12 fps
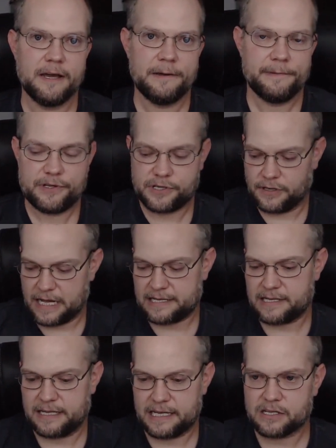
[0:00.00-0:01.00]
And so
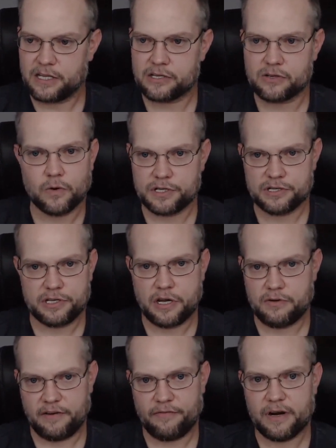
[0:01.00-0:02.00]
this course is no
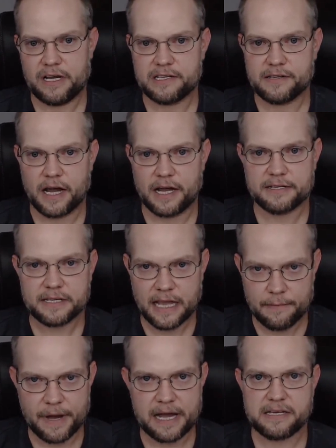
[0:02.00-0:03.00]
different. It's
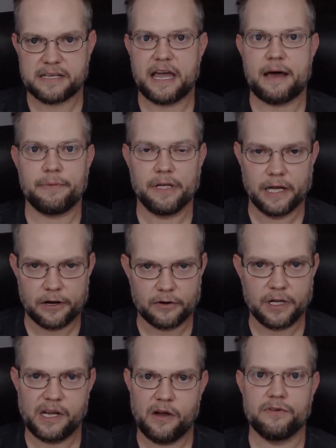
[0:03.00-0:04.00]
step by step,
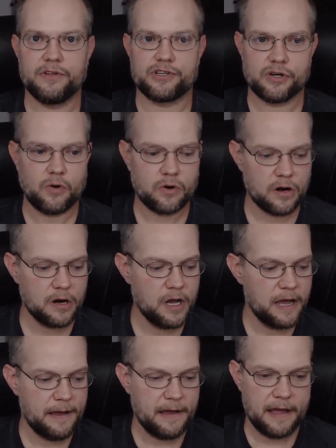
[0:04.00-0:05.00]
literally over the shoulder.
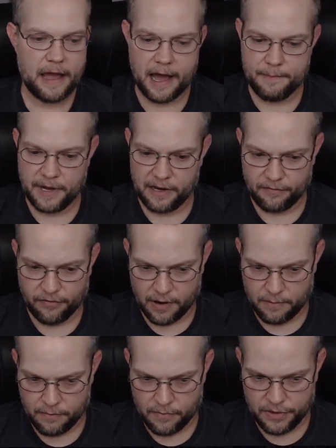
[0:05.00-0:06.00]
I mean,
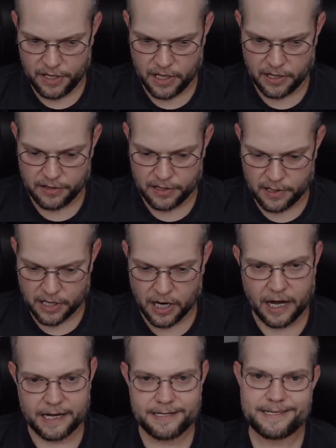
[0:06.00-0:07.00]
from the
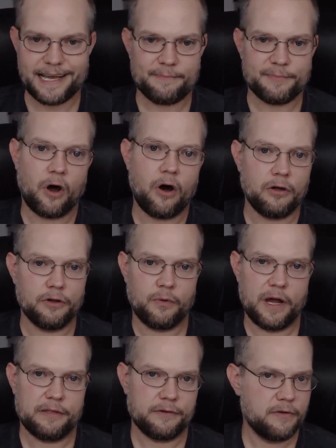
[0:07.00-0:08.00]
concept all the
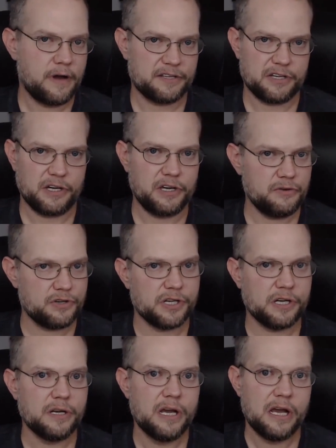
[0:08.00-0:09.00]
way through
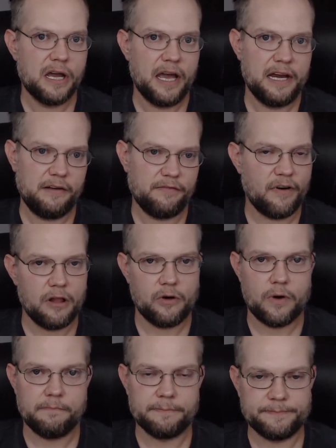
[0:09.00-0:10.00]
execution and then follow
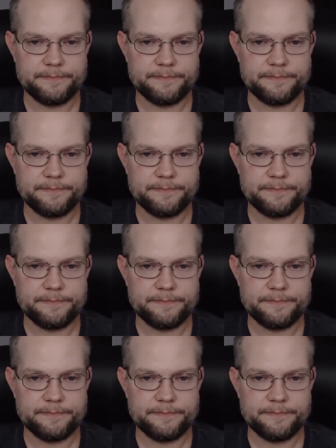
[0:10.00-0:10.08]
up.